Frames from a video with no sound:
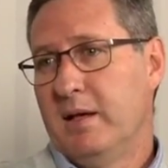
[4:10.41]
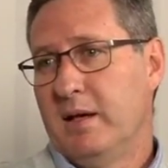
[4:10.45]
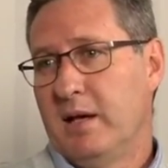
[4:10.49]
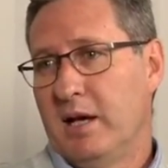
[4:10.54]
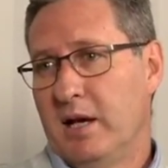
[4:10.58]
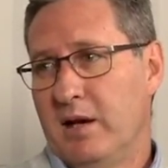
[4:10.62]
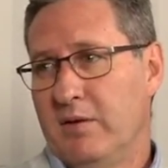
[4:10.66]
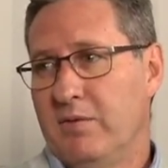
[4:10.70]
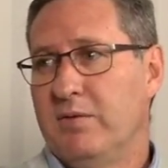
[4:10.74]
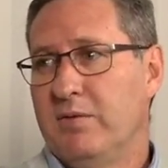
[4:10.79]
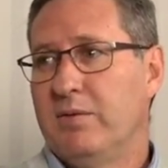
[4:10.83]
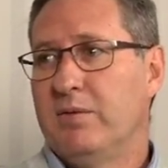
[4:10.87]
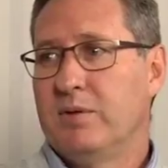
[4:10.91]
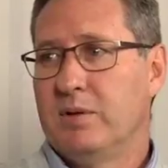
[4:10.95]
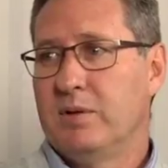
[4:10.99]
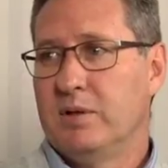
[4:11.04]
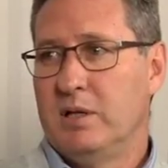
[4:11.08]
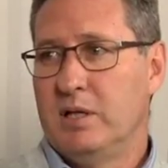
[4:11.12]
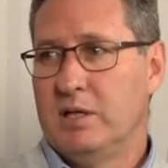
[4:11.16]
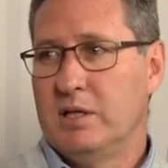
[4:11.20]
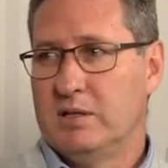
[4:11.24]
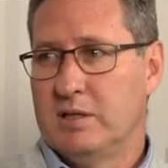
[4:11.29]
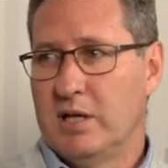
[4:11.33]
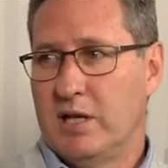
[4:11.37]
have
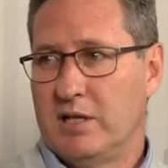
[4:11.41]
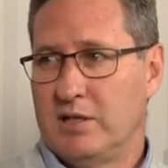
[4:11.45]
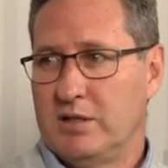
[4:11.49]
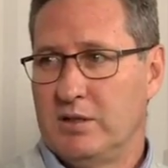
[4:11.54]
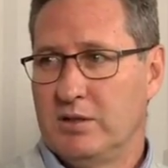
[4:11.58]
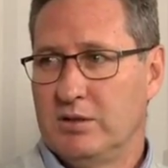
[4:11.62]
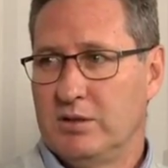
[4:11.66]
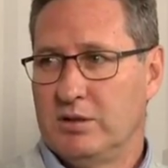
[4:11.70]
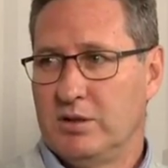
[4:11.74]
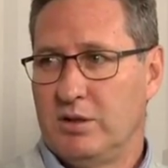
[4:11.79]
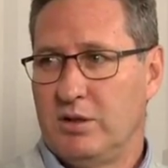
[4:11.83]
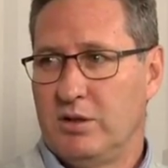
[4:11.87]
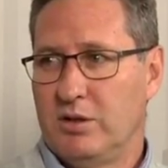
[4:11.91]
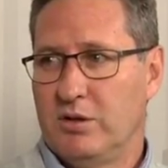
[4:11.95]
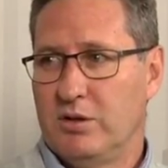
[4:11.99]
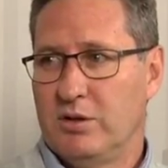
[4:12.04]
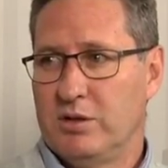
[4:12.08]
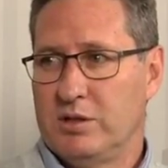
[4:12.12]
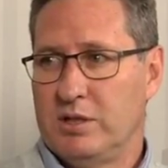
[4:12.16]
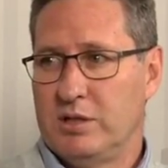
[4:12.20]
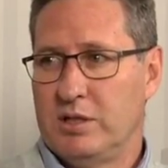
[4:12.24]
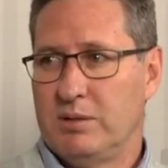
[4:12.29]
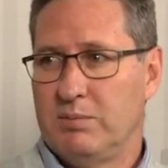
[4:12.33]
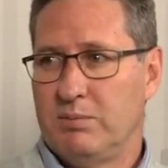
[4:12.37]
these national
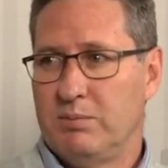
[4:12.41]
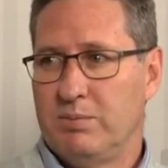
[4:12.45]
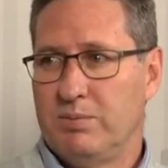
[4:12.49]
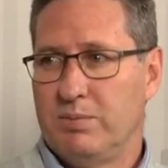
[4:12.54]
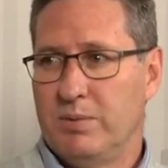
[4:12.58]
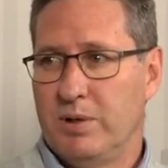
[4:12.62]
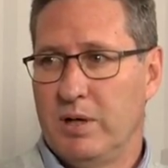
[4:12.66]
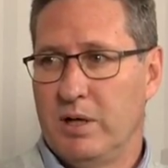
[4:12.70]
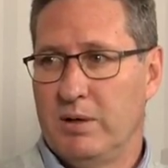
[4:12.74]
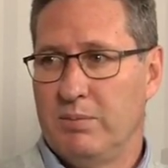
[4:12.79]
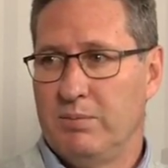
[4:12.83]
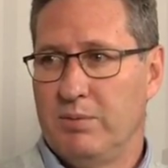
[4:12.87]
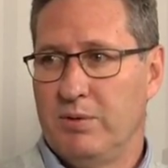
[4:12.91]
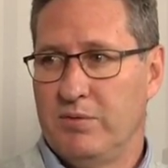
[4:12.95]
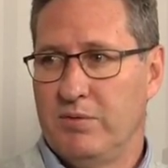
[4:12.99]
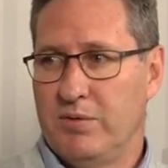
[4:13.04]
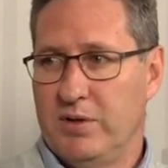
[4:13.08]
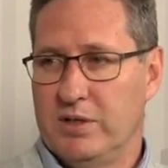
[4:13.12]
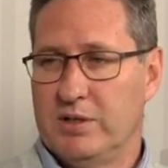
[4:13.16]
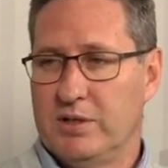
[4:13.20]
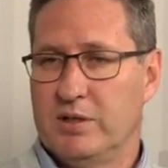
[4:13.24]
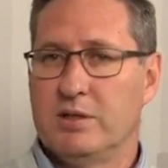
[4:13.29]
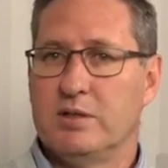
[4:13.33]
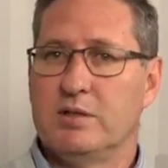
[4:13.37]
security uh,
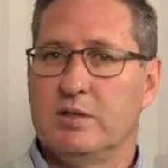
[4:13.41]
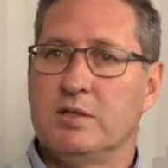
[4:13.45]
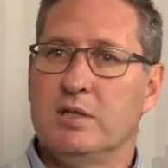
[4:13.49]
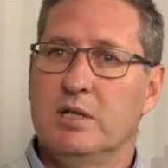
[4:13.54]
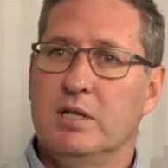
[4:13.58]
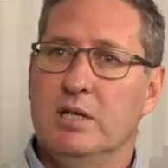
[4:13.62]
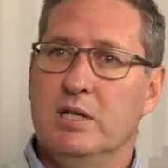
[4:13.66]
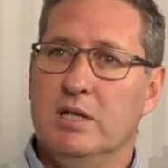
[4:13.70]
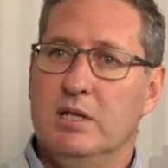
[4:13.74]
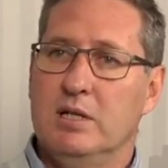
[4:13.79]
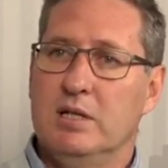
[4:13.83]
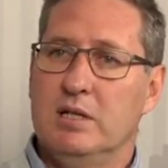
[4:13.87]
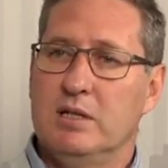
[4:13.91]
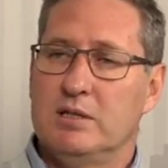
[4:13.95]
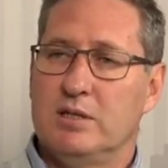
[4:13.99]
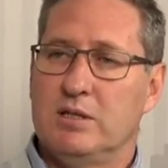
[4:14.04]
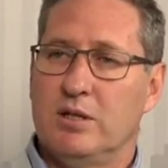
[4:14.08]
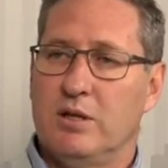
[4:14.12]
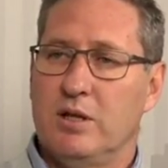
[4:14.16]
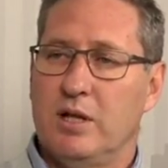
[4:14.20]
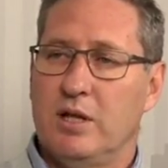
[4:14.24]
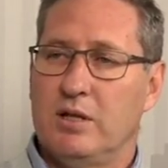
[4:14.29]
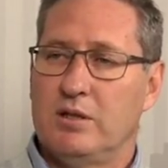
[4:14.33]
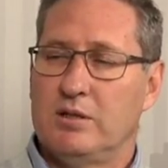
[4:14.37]
provisions
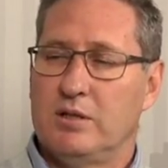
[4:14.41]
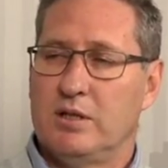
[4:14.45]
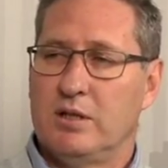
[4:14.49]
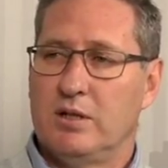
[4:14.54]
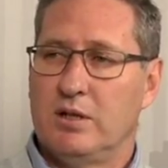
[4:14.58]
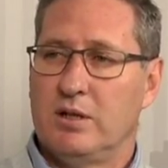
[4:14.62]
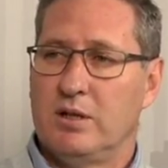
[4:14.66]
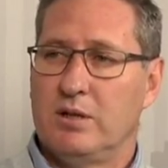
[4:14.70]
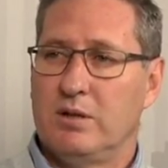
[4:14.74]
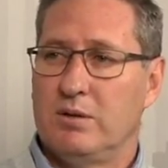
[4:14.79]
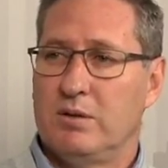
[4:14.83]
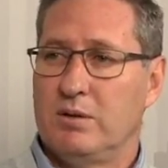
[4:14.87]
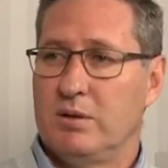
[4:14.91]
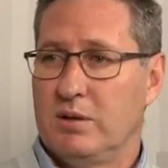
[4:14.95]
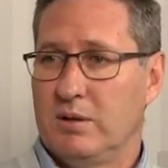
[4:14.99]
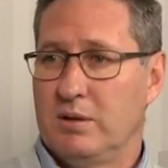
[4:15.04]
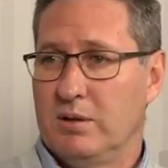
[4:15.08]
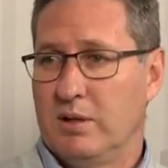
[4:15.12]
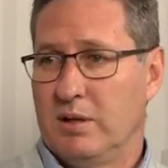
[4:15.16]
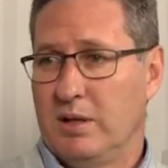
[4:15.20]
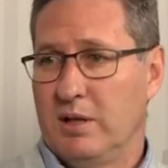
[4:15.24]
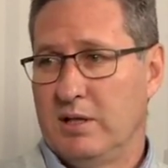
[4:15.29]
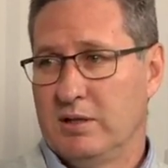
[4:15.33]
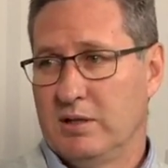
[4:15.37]
so that uh,
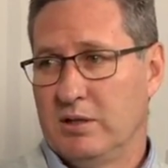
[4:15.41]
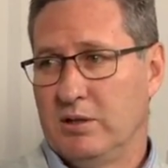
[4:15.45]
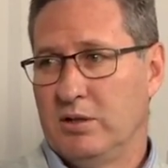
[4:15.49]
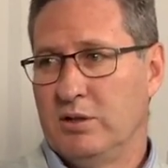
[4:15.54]
there's a